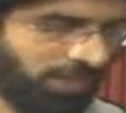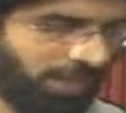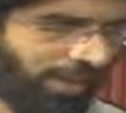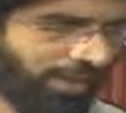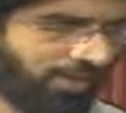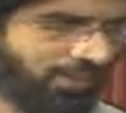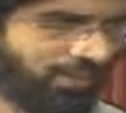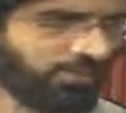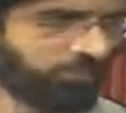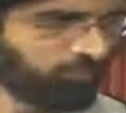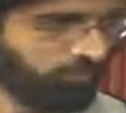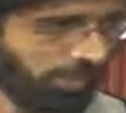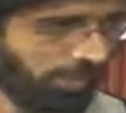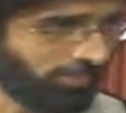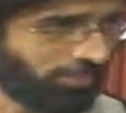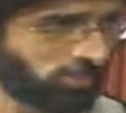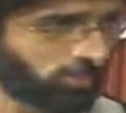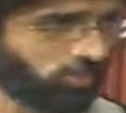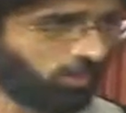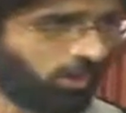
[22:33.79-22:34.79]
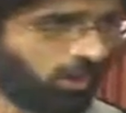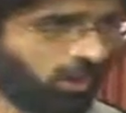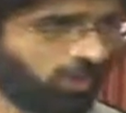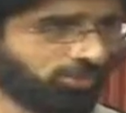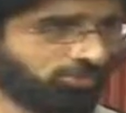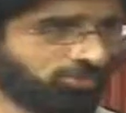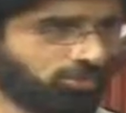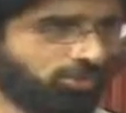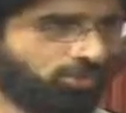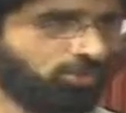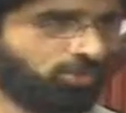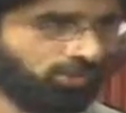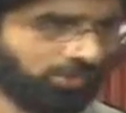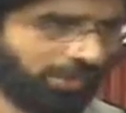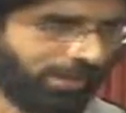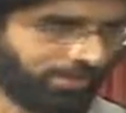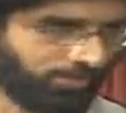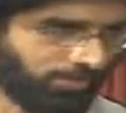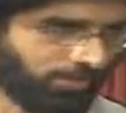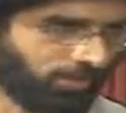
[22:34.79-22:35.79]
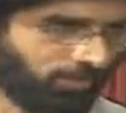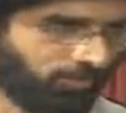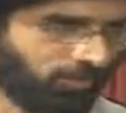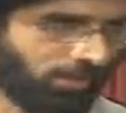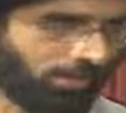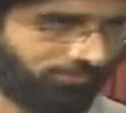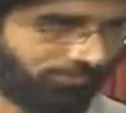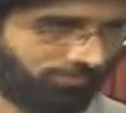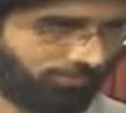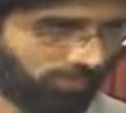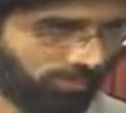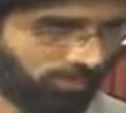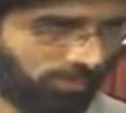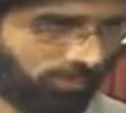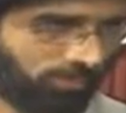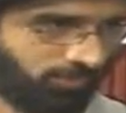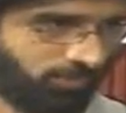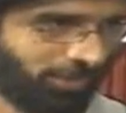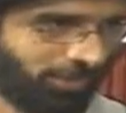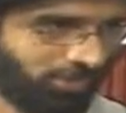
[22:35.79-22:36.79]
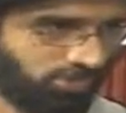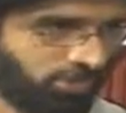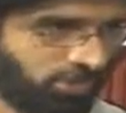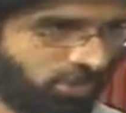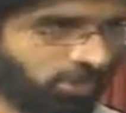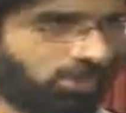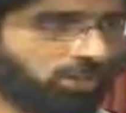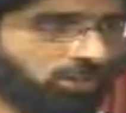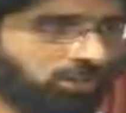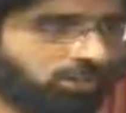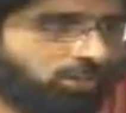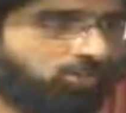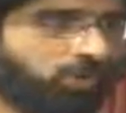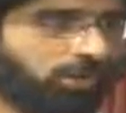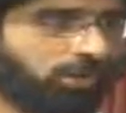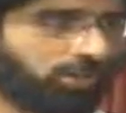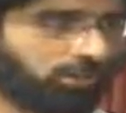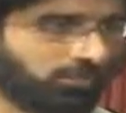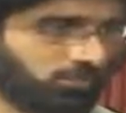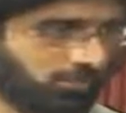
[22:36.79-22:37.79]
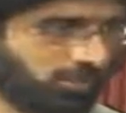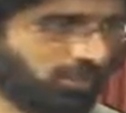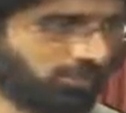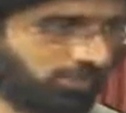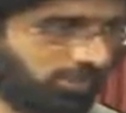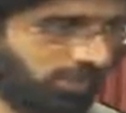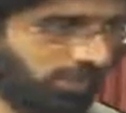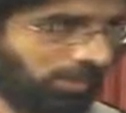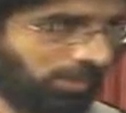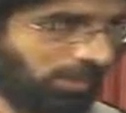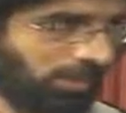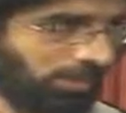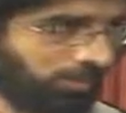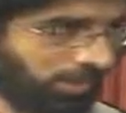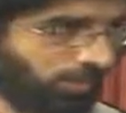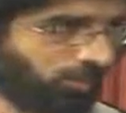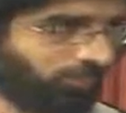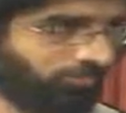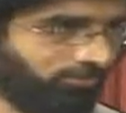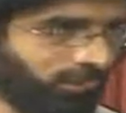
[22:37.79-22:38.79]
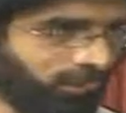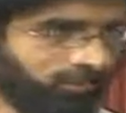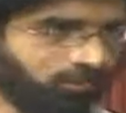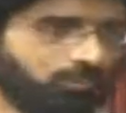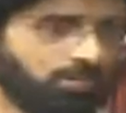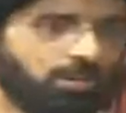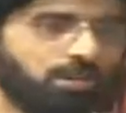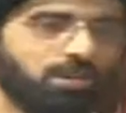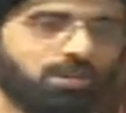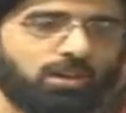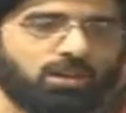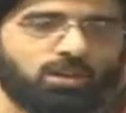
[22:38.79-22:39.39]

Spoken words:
And his brothers were also utilized by the Prophet for their managerial experience because, again, they were from